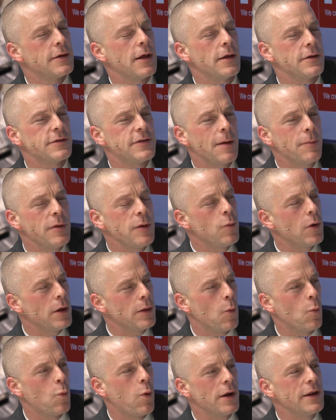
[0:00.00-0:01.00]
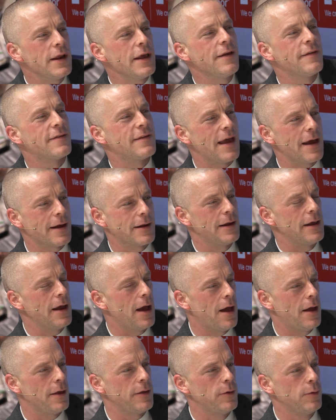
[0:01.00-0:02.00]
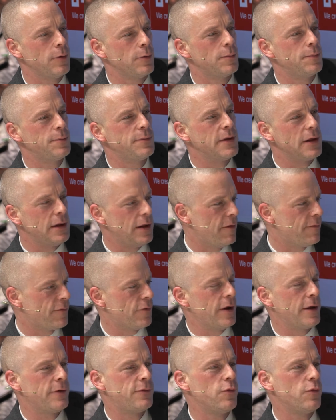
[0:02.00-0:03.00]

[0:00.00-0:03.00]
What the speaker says: Tell me, what exactly are you delivering to